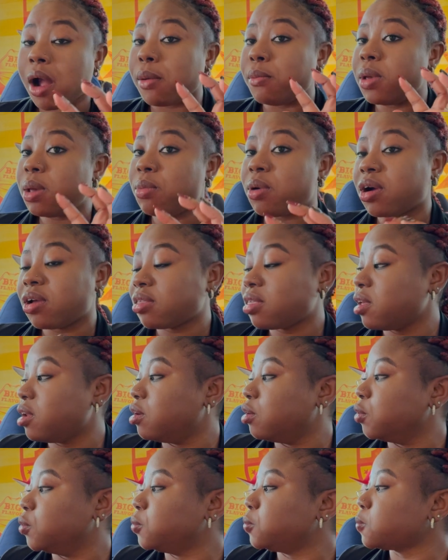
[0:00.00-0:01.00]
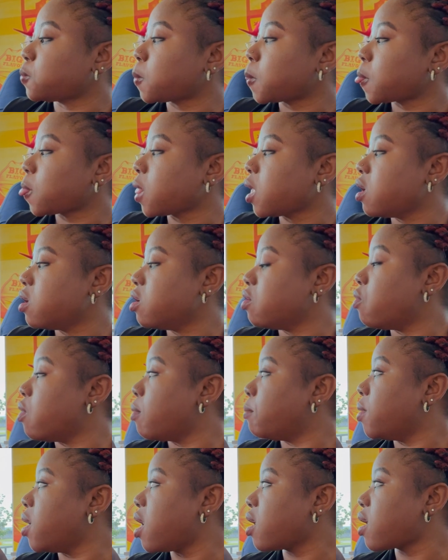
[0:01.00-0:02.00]
Baby, can tell me. You want
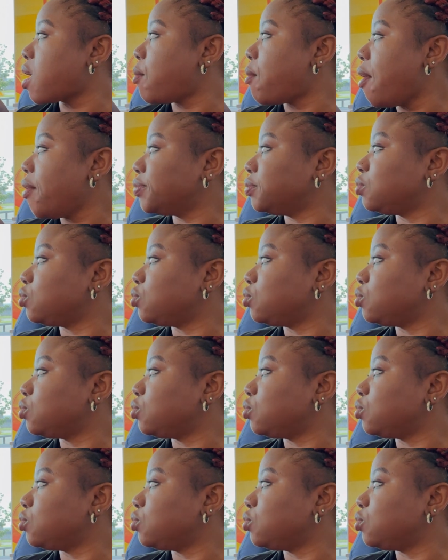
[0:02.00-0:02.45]
to be on camera? No?